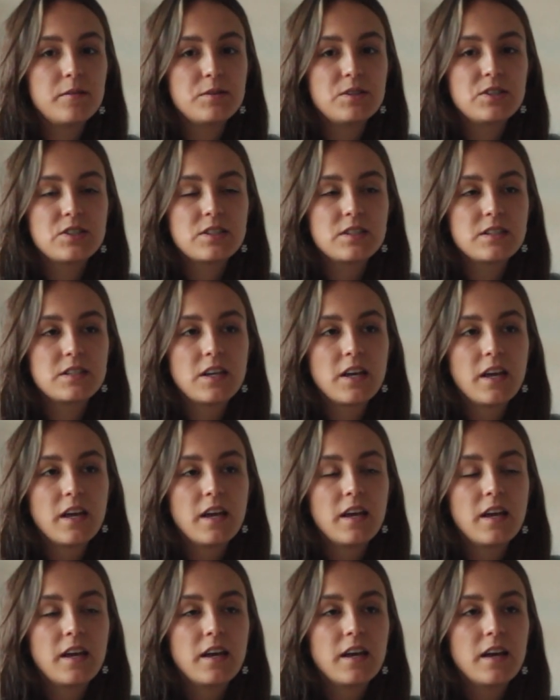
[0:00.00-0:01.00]
We just
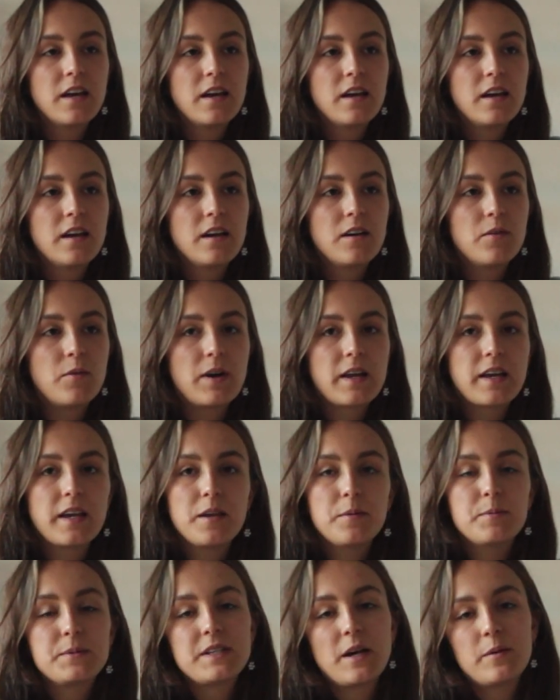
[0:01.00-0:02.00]
want to
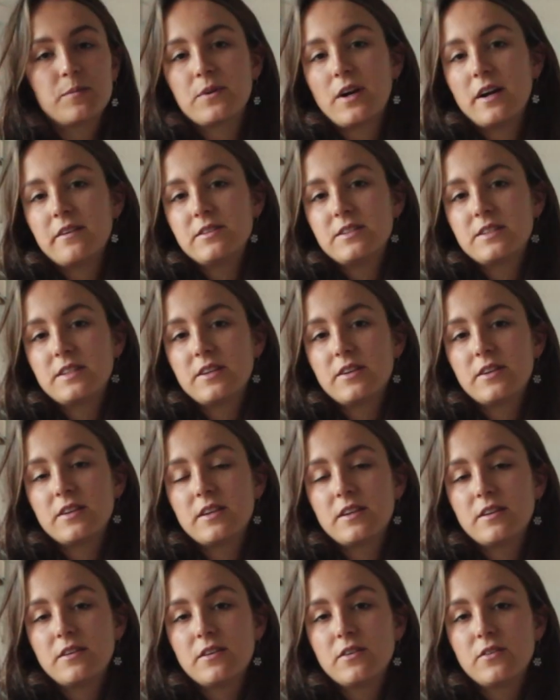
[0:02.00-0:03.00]
keep some
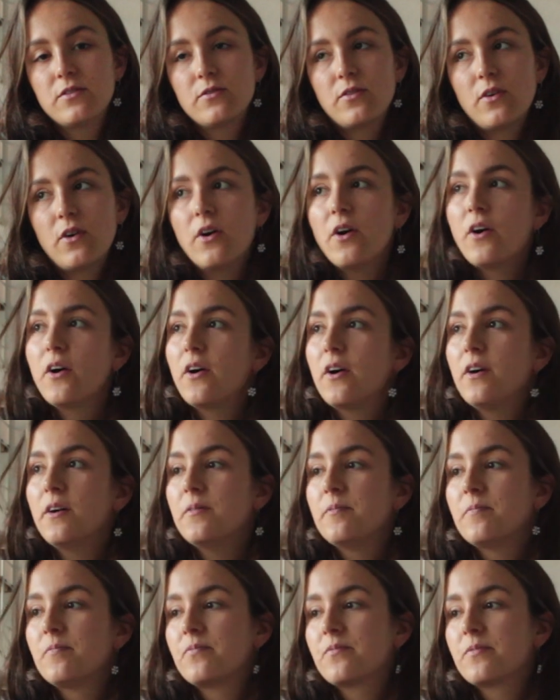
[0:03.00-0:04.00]
privacy for
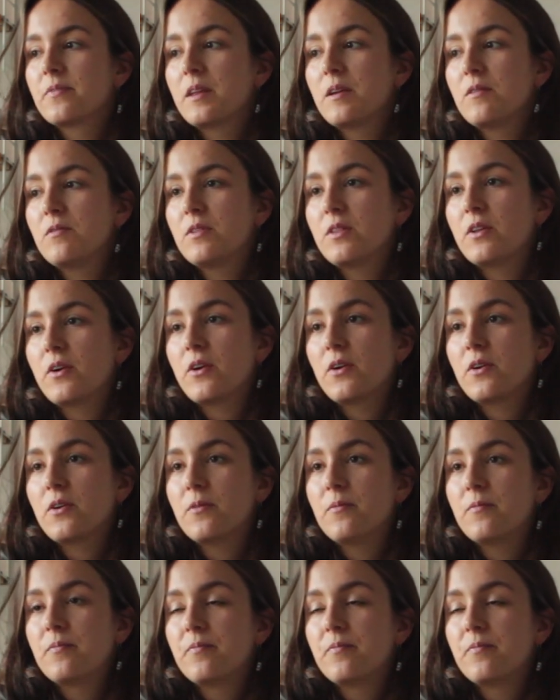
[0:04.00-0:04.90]
her, even though,